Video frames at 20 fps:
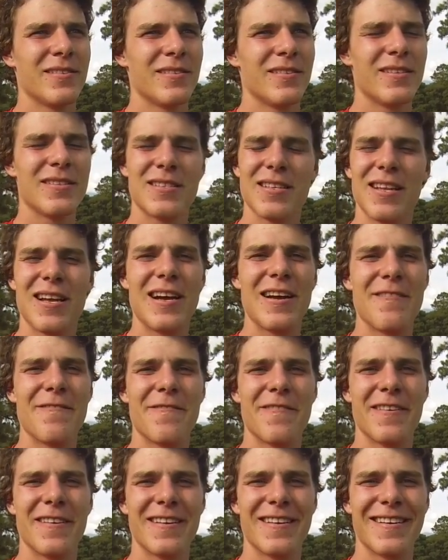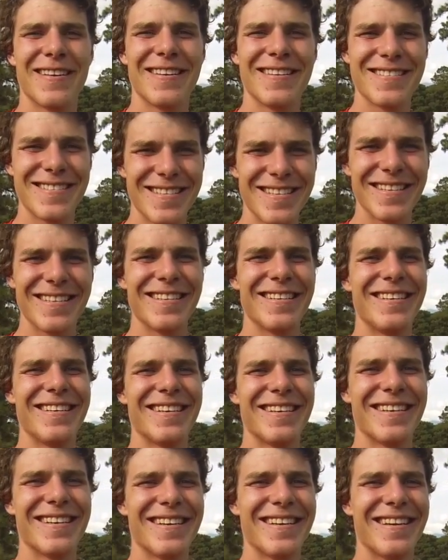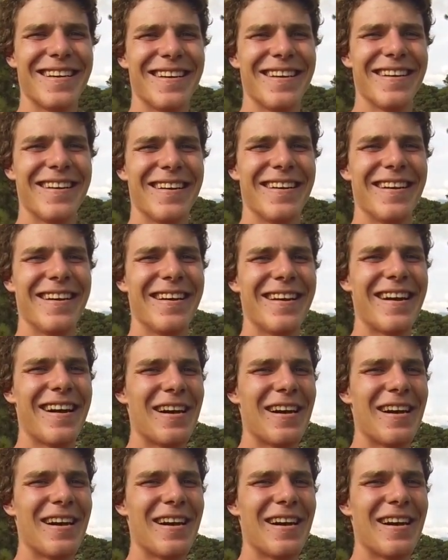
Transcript: It's life. It's good. And